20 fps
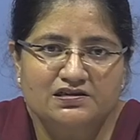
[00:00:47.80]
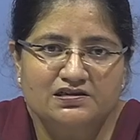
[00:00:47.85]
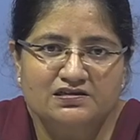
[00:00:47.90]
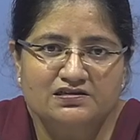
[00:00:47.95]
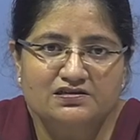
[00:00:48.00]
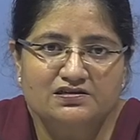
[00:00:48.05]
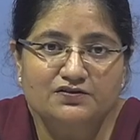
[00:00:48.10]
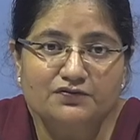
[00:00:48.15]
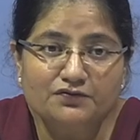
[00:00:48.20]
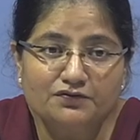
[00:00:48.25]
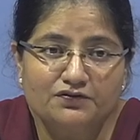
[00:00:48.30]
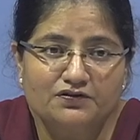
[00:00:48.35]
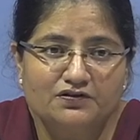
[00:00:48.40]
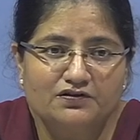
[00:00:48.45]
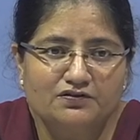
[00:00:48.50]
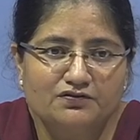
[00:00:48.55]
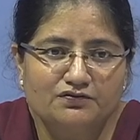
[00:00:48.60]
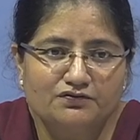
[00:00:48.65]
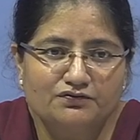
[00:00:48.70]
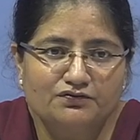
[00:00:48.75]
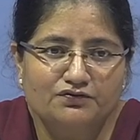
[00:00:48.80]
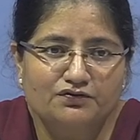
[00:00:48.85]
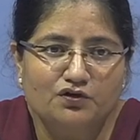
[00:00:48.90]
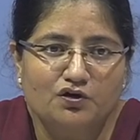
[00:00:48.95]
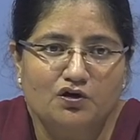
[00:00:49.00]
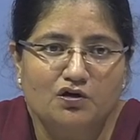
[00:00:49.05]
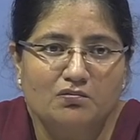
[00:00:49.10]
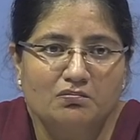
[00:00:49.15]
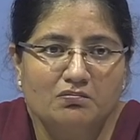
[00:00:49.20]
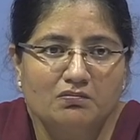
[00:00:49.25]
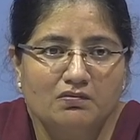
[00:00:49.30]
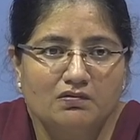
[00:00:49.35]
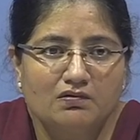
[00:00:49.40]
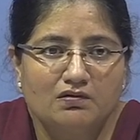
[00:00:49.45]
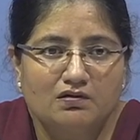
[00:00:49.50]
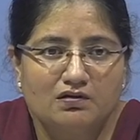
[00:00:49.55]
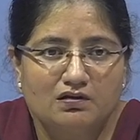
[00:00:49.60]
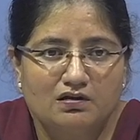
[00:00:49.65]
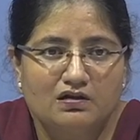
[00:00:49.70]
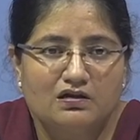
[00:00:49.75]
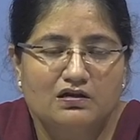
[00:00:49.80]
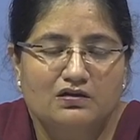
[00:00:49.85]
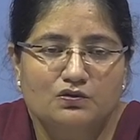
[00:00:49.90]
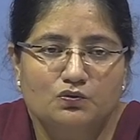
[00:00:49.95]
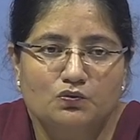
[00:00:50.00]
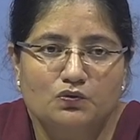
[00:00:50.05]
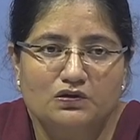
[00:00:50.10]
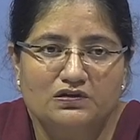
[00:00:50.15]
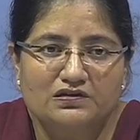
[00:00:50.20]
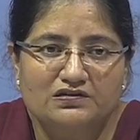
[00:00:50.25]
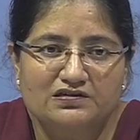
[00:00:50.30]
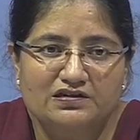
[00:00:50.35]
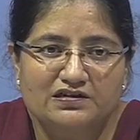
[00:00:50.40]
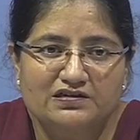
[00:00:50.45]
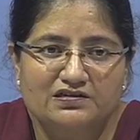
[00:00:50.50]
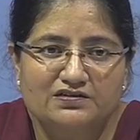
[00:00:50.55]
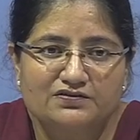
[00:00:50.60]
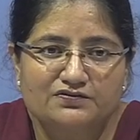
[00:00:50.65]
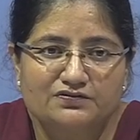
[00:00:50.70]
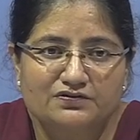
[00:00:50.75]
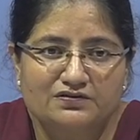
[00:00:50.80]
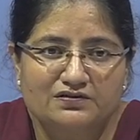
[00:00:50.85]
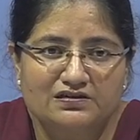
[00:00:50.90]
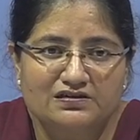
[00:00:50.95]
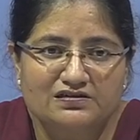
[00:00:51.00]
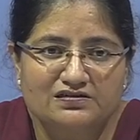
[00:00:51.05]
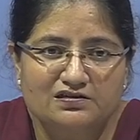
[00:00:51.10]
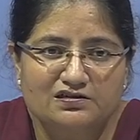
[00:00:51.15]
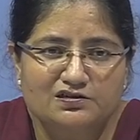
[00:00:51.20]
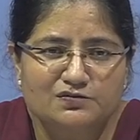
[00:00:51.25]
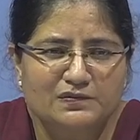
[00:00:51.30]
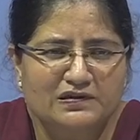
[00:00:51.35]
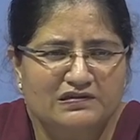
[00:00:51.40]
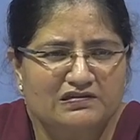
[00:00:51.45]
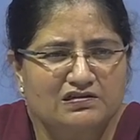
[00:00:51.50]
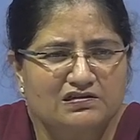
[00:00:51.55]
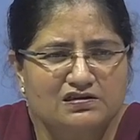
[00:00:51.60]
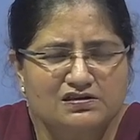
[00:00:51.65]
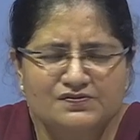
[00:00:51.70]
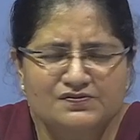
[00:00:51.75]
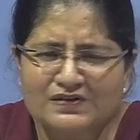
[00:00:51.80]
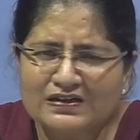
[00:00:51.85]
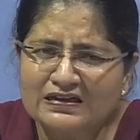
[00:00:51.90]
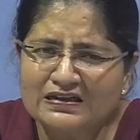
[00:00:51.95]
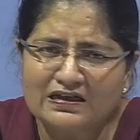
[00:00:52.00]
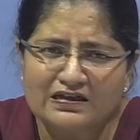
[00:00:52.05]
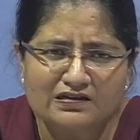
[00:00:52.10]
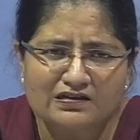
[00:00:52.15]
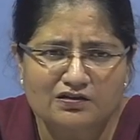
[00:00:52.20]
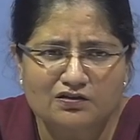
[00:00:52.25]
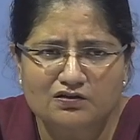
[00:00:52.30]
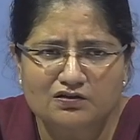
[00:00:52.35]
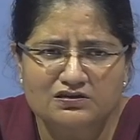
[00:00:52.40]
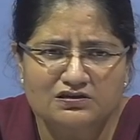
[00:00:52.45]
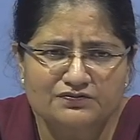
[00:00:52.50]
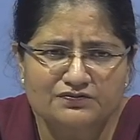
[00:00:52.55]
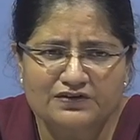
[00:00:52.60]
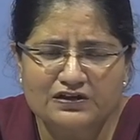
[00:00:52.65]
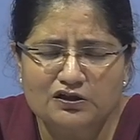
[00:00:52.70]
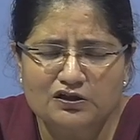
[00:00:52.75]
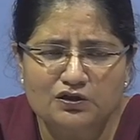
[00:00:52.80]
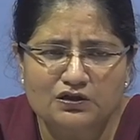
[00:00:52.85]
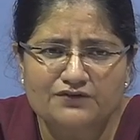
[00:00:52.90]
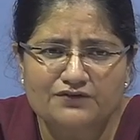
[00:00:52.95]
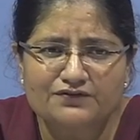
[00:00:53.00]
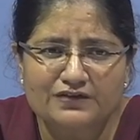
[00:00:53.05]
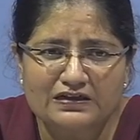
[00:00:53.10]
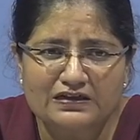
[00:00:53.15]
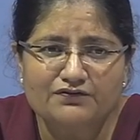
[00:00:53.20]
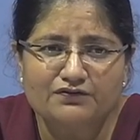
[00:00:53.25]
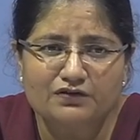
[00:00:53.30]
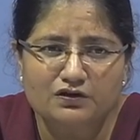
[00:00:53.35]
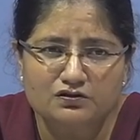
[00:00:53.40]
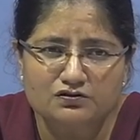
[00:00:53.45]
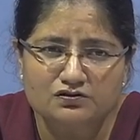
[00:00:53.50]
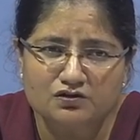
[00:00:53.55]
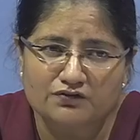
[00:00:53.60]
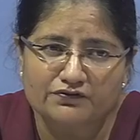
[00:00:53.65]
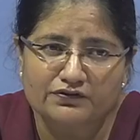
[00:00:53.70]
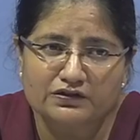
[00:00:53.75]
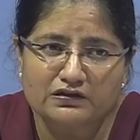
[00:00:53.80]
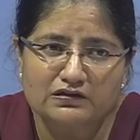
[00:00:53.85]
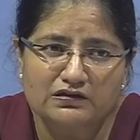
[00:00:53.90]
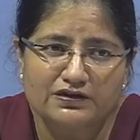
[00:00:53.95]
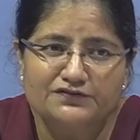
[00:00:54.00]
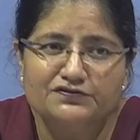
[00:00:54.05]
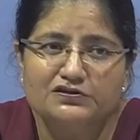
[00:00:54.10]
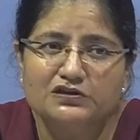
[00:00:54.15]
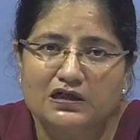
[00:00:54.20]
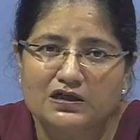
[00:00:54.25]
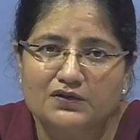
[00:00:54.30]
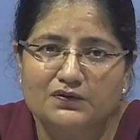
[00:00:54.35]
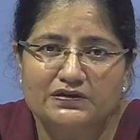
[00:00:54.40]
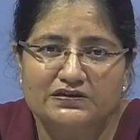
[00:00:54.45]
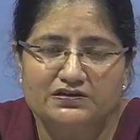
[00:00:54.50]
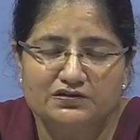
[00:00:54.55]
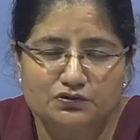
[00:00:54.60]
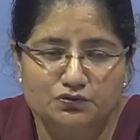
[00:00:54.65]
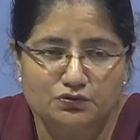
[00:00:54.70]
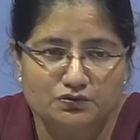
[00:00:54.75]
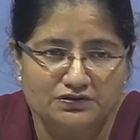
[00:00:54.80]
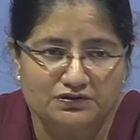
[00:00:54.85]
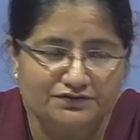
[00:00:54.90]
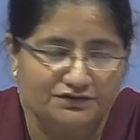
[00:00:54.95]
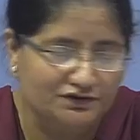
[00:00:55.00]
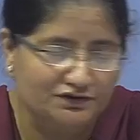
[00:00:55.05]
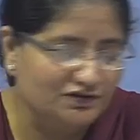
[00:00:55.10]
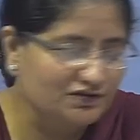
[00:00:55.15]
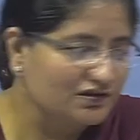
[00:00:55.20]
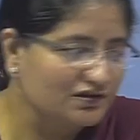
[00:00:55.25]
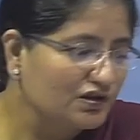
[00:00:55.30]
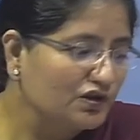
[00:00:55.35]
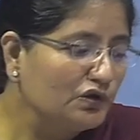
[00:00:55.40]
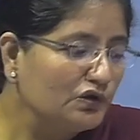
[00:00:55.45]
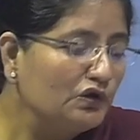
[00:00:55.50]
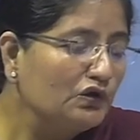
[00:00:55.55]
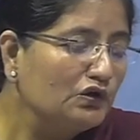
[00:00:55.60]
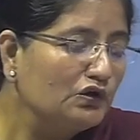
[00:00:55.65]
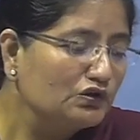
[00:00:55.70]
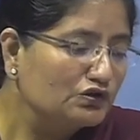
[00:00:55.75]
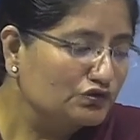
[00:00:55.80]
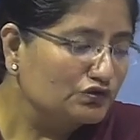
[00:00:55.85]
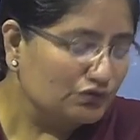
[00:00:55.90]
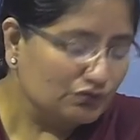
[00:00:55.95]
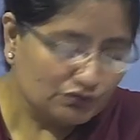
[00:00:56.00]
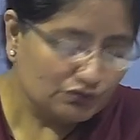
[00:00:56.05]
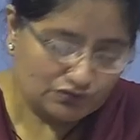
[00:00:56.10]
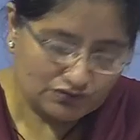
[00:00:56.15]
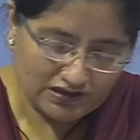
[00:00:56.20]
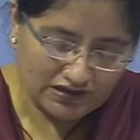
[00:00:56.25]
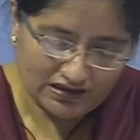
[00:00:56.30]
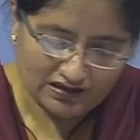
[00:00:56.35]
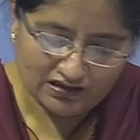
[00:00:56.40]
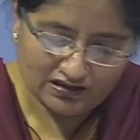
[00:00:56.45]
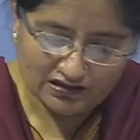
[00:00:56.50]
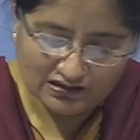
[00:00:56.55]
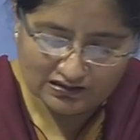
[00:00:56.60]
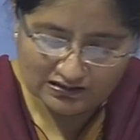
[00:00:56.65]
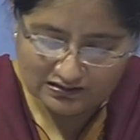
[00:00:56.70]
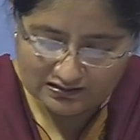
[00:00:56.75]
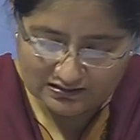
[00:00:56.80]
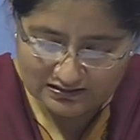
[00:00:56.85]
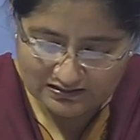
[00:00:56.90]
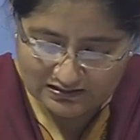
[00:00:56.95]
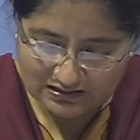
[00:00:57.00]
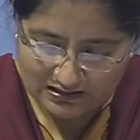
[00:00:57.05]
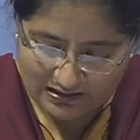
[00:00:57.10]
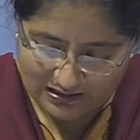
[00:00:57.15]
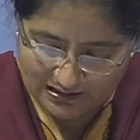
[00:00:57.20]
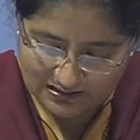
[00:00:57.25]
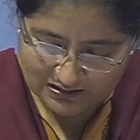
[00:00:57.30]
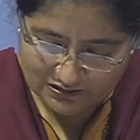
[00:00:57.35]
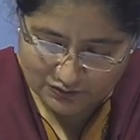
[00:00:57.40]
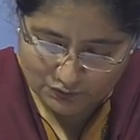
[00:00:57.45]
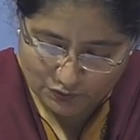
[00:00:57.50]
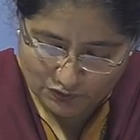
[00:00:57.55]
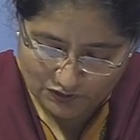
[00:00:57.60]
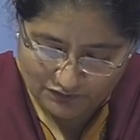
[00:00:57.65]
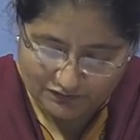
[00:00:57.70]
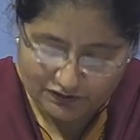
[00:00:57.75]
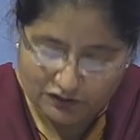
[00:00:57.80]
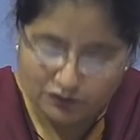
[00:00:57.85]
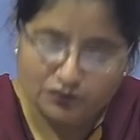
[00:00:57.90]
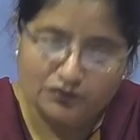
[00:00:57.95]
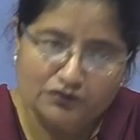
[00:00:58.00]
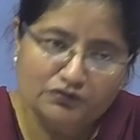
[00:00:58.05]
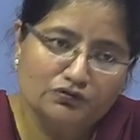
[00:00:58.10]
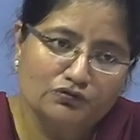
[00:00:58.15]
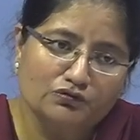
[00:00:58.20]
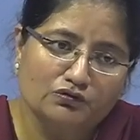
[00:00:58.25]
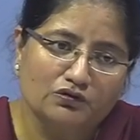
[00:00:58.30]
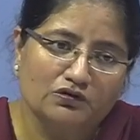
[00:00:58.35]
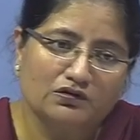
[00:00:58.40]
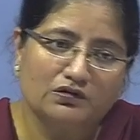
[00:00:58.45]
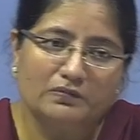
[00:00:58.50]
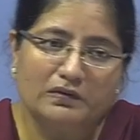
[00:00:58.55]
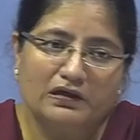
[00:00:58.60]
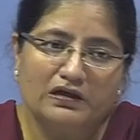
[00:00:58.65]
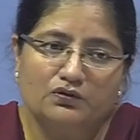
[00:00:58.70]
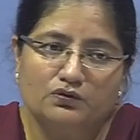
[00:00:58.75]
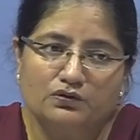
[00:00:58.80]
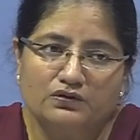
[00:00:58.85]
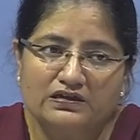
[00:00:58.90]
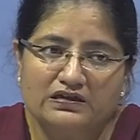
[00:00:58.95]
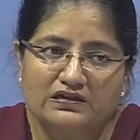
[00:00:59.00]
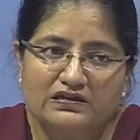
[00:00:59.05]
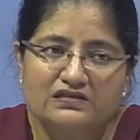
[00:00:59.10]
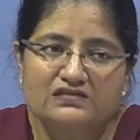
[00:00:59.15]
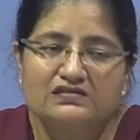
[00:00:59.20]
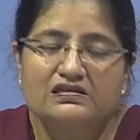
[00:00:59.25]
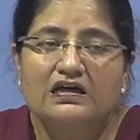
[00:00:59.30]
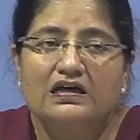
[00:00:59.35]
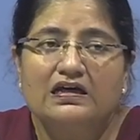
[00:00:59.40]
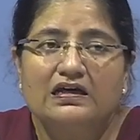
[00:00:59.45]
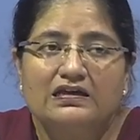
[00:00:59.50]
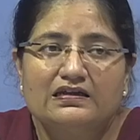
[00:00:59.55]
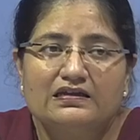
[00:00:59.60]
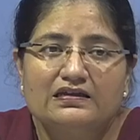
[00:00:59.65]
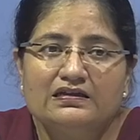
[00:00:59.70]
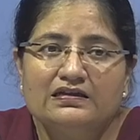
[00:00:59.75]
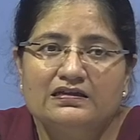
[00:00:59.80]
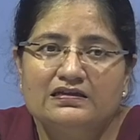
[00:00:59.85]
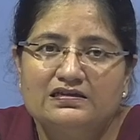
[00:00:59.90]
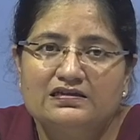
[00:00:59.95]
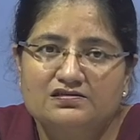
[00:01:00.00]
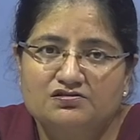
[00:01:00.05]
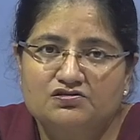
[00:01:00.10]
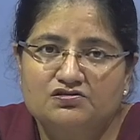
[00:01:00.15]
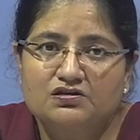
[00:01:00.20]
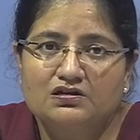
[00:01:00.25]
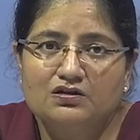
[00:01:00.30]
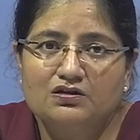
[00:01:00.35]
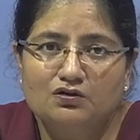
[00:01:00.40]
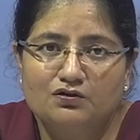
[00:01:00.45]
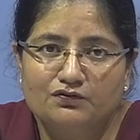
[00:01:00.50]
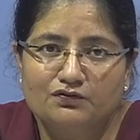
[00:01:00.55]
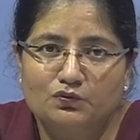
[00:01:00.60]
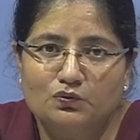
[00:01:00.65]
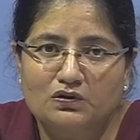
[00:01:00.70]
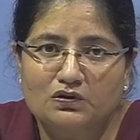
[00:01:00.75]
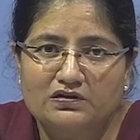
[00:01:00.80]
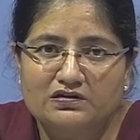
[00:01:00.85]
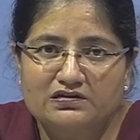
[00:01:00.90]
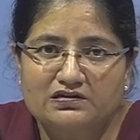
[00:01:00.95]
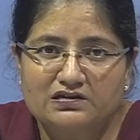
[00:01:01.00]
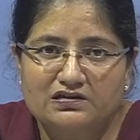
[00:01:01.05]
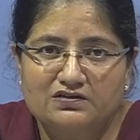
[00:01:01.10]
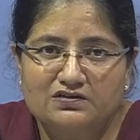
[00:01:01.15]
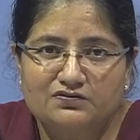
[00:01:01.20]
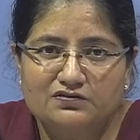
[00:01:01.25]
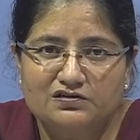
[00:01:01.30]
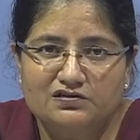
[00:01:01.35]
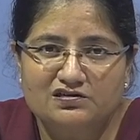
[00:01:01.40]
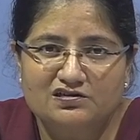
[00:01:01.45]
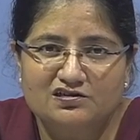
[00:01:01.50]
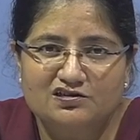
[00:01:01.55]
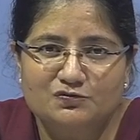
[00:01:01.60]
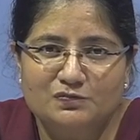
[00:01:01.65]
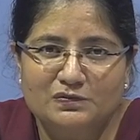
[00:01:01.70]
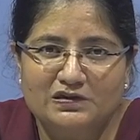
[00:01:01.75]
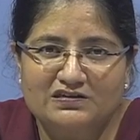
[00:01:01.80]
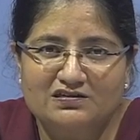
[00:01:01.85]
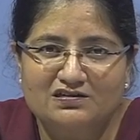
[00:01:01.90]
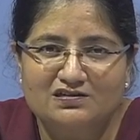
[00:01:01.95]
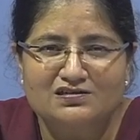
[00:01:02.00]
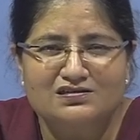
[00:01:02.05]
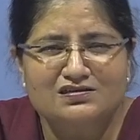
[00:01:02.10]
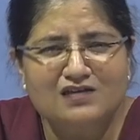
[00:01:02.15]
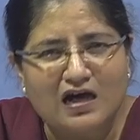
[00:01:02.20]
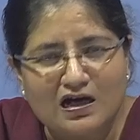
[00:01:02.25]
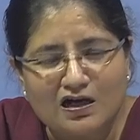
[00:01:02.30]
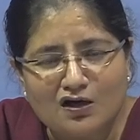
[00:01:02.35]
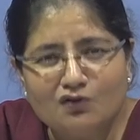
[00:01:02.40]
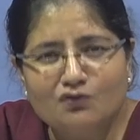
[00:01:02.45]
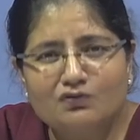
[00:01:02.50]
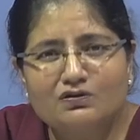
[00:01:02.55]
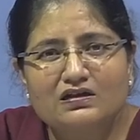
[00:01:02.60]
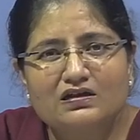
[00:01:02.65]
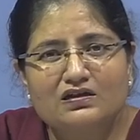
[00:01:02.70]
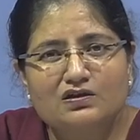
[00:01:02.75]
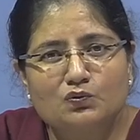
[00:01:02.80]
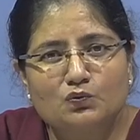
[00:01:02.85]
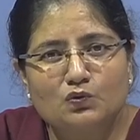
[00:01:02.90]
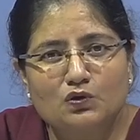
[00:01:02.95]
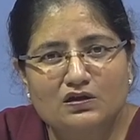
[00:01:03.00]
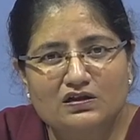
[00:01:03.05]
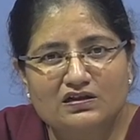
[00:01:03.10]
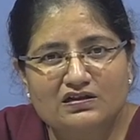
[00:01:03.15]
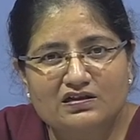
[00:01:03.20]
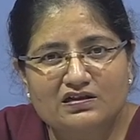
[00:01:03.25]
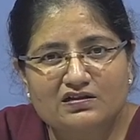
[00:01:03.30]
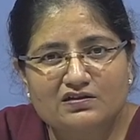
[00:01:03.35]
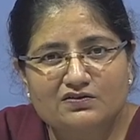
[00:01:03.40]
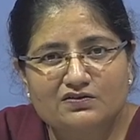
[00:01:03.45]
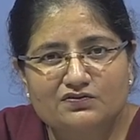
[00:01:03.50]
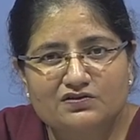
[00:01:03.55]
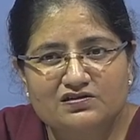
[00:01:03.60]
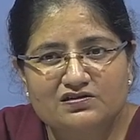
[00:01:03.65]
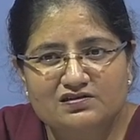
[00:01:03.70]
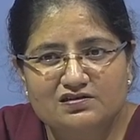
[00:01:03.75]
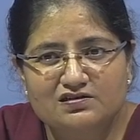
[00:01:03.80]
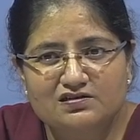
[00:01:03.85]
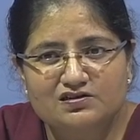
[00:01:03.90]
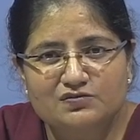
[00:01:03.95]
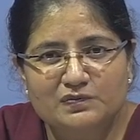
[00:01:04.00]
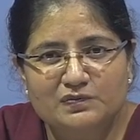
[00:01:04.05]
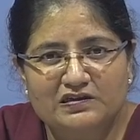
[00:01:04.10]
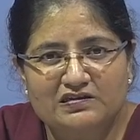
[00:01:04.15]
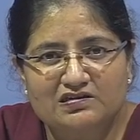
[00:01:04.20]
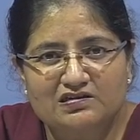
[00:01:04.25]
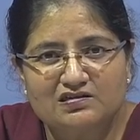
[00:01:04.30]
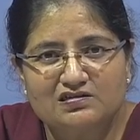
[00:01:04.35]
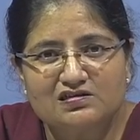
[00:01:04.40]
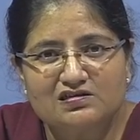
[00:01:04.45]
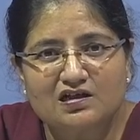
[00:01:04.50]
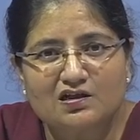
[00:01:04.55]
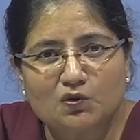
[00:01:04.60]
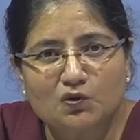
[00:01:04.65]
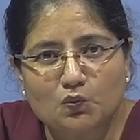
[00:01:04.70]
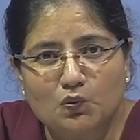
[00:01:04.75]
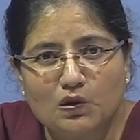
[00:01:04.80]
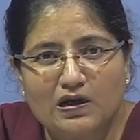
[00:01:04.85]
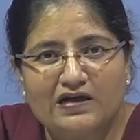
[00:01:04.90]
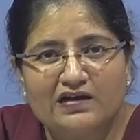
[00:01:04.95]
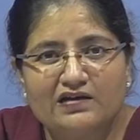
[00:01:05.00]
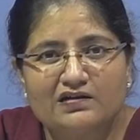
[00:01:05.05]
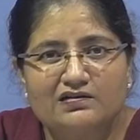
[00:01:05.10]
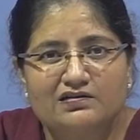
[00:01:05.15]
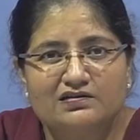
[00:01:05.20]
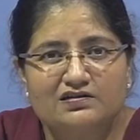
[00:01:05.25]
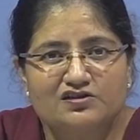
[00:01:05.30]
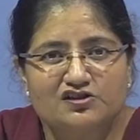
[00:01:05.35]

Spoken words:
is different from quantitative research methods. Very ideological, on a very philosophical level, how are the two different? So today in this class, what we are going to talk about is the history of qualitative research methods. How did qualitative research methods acquire the